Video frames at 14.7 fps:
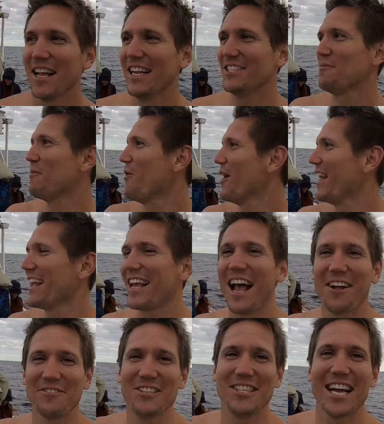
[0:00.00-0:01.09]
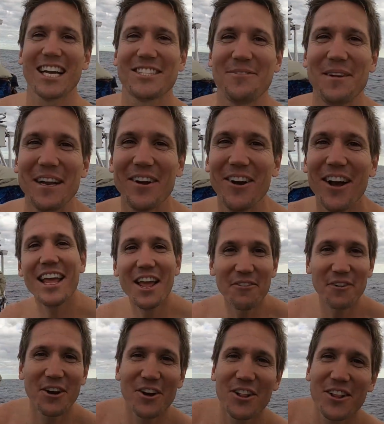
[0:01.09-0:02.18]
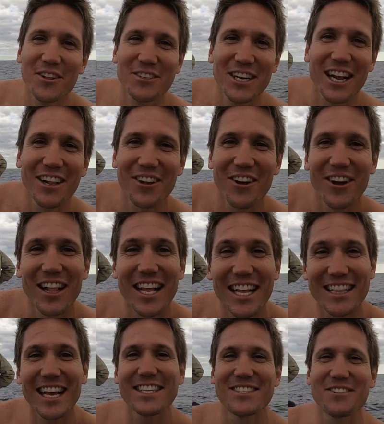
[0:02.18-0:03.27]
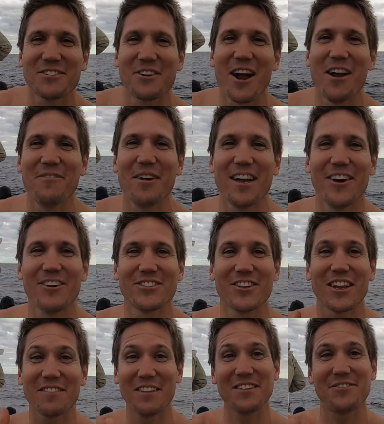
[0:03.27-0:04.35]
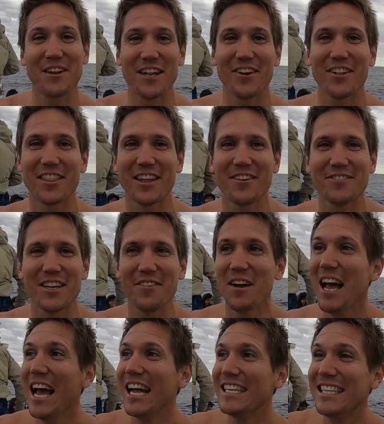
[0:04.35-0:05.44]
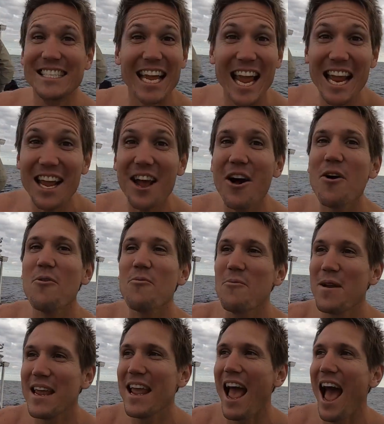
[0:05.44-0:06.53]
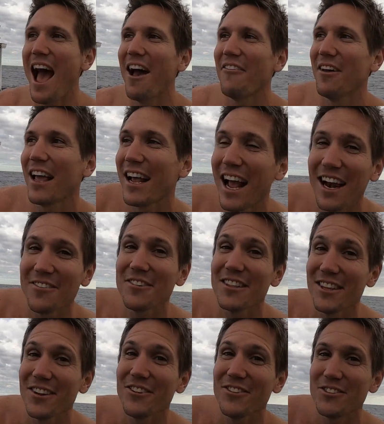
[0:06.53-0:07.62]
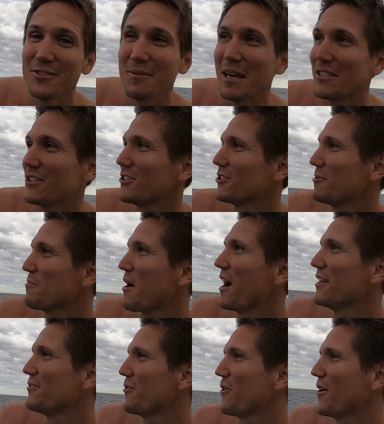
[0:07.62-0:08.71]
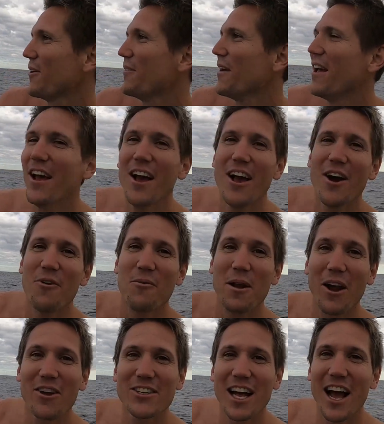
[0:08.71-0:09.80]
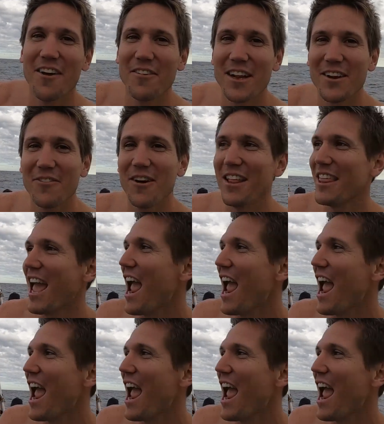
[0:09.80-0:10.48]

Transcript: It's your boy, Captain Jack Spearo. If you're new to the channel, go ahead and hit that subscribe button. Also give this video a thumbs up. Today, we have kind of a little special surprise for you. We are diving with